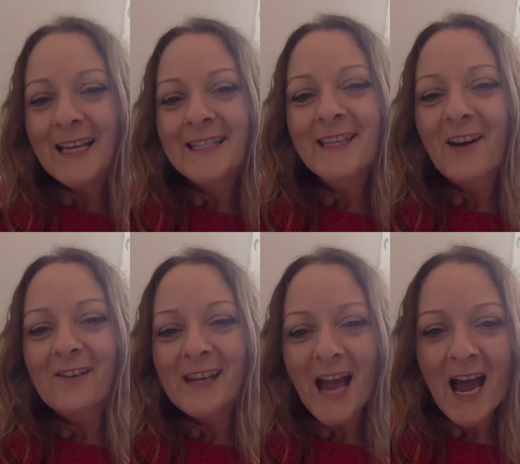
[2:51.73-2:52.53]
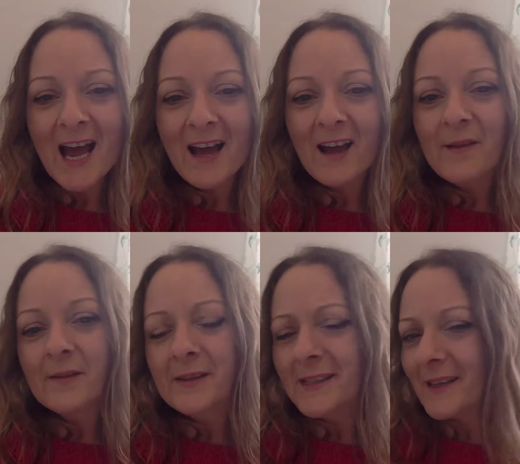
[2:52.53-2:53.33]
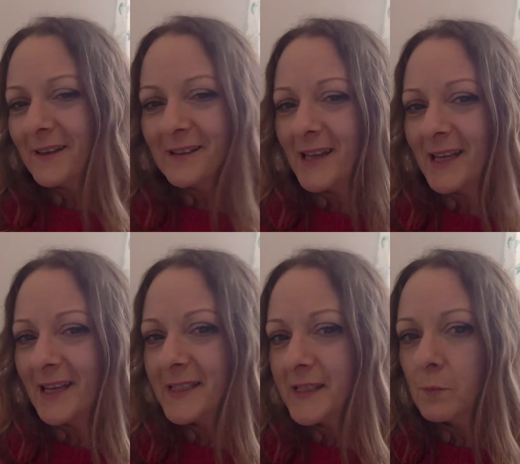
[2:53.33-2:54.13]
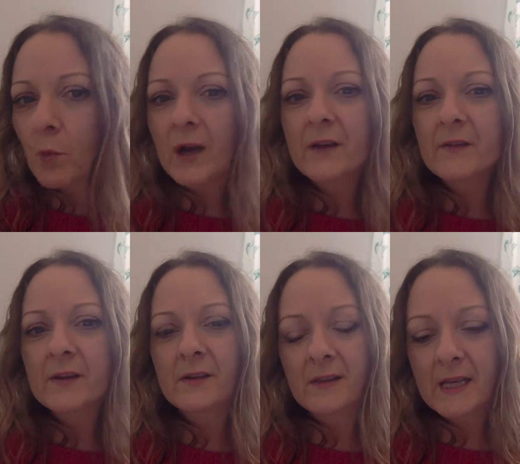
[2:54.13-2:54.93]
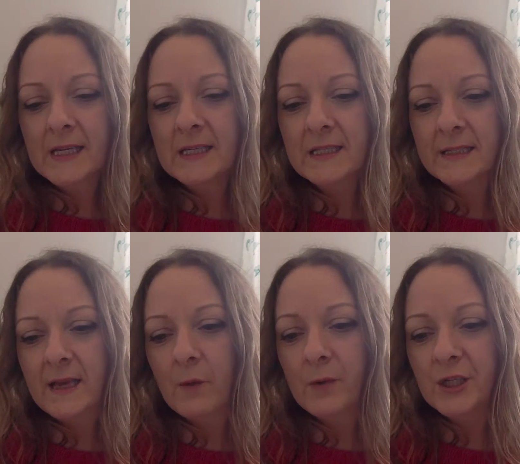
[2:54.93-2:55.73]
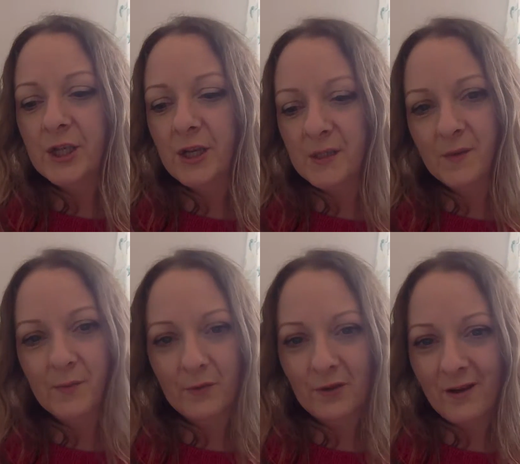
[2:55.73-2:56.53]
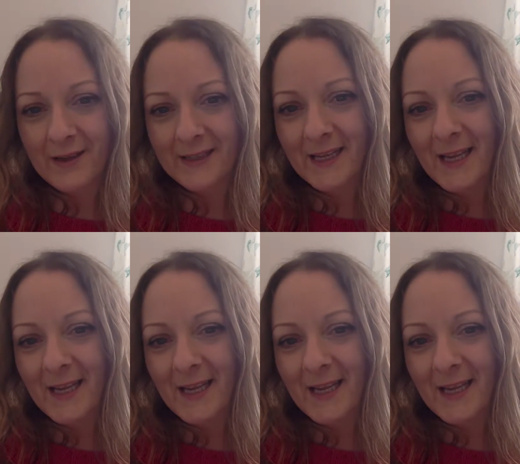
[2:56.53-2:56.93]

So, yeah, I, it, it, is it one of the things that we judge people on?